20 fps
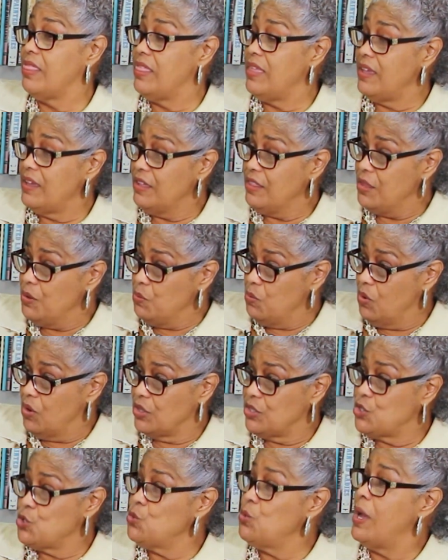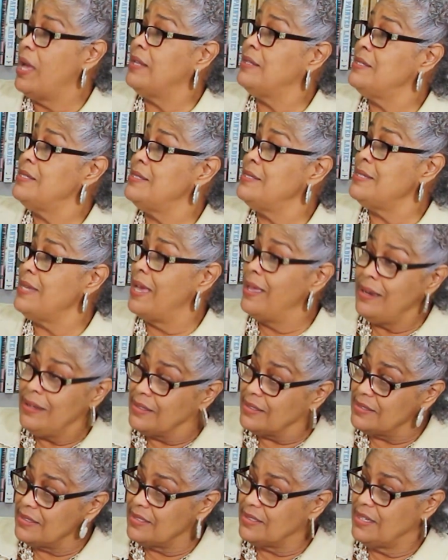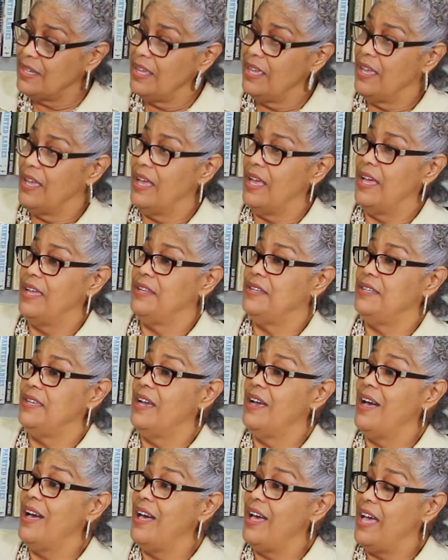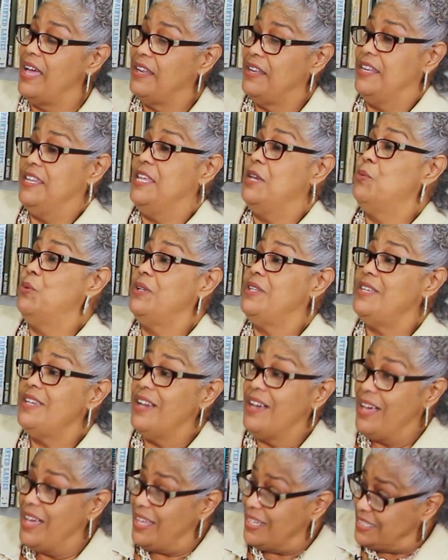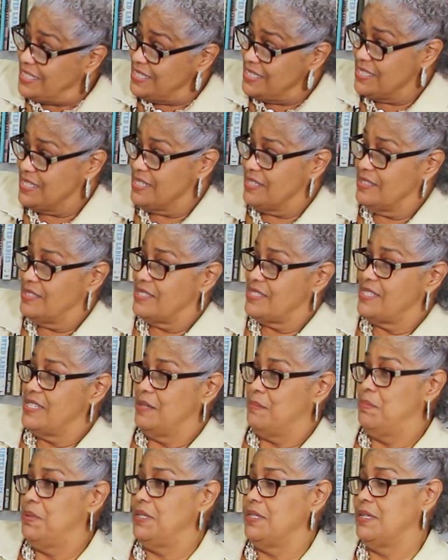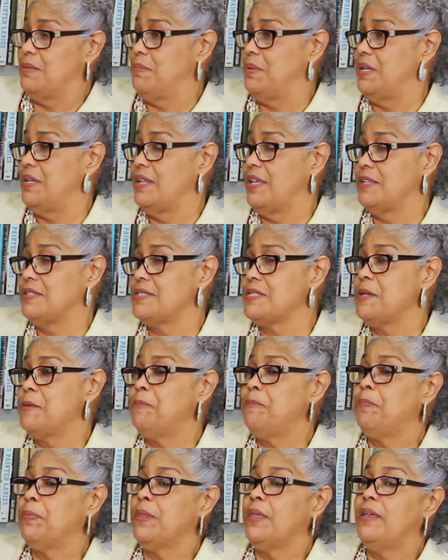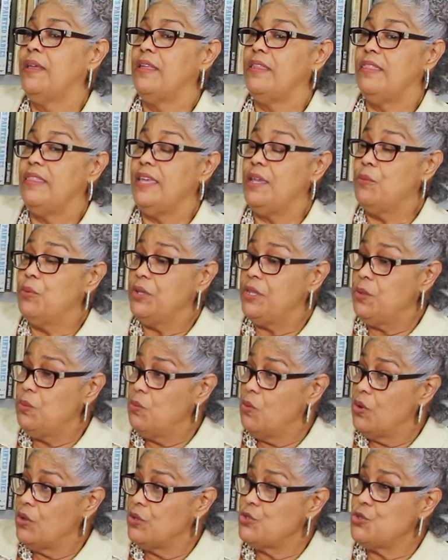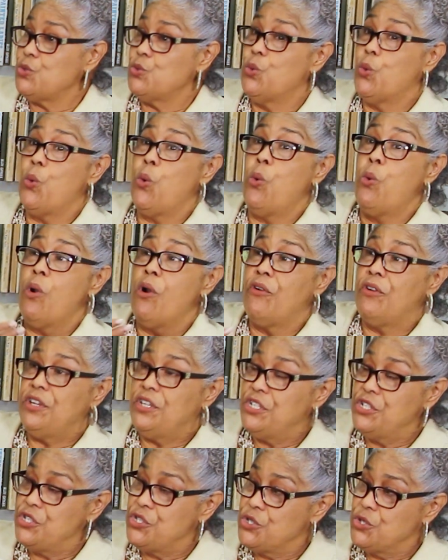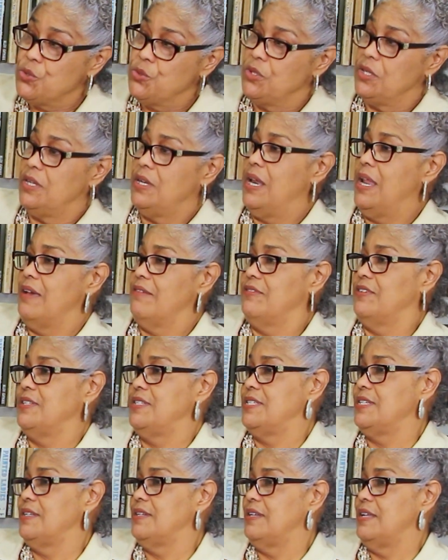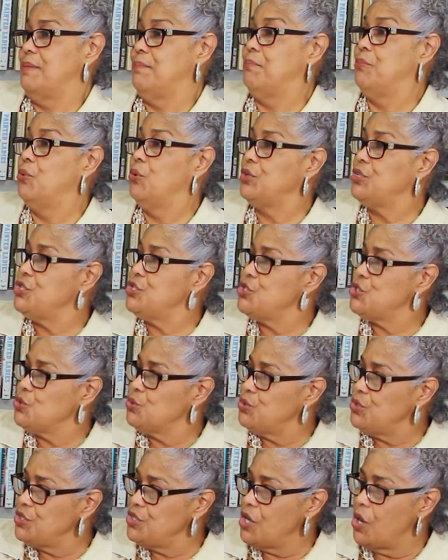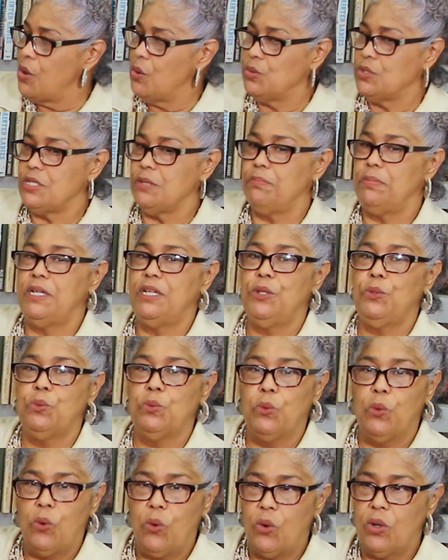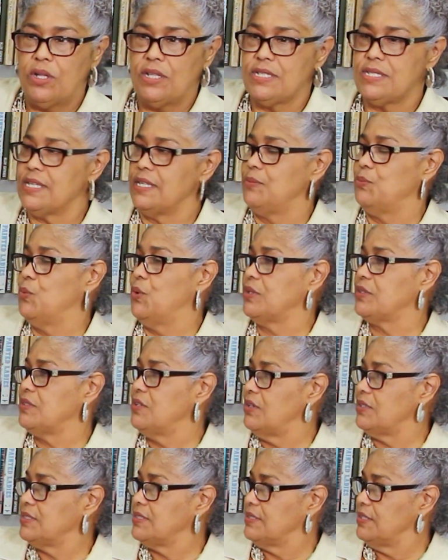They're the ones who had the talent, and they were the artisans that built the buildings. They were the ones who quarried the stone in Laventille and brought the stone down to build the walls and whatnot.